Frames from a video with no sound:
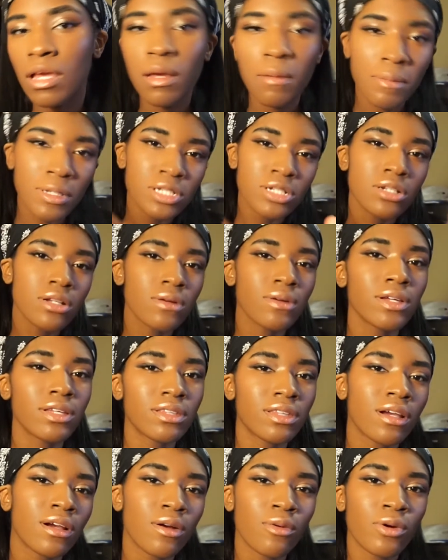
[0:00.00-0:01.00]
But you know what?
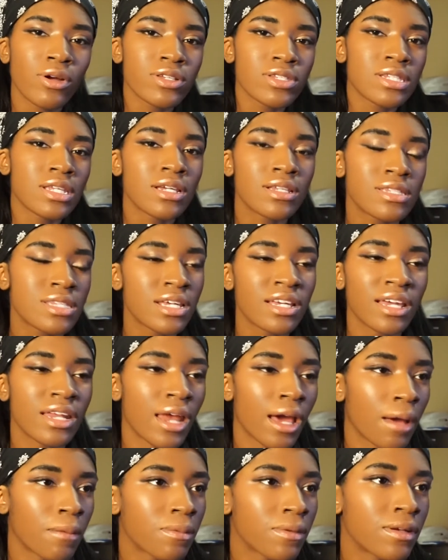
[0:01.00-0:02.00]
There are worse things that can
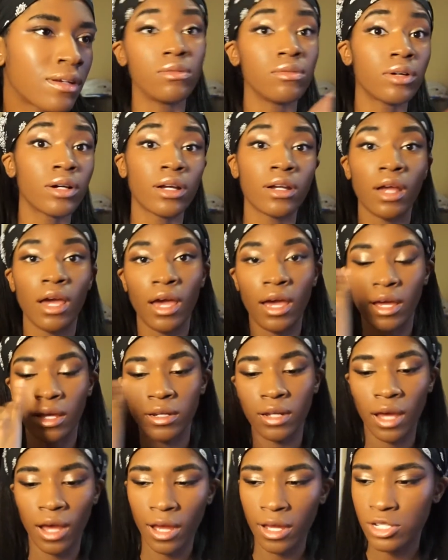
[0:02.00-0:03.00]
happen. We're gonna
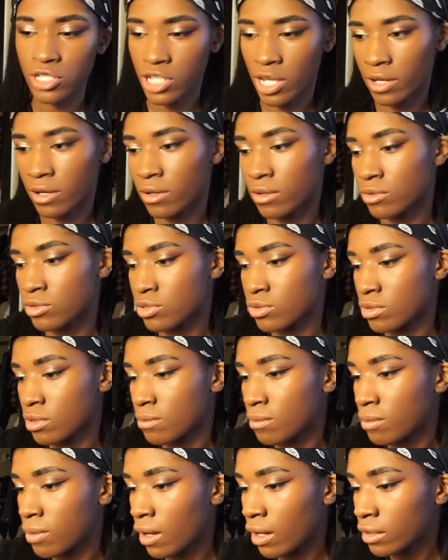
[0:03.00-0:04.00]
add eyeshadow to the
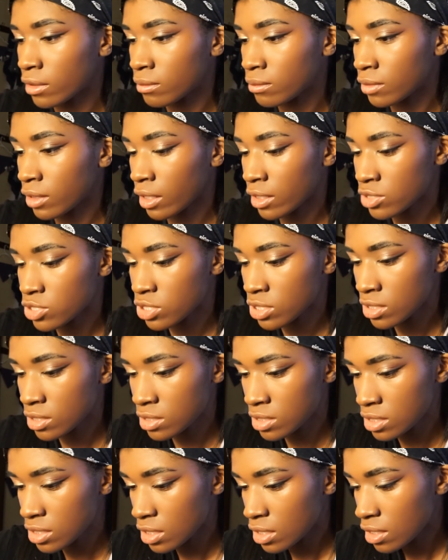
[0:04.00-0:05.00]
bottom
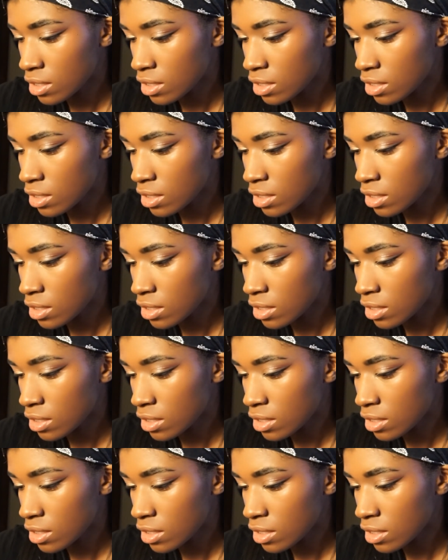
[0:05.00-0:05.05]
lashes.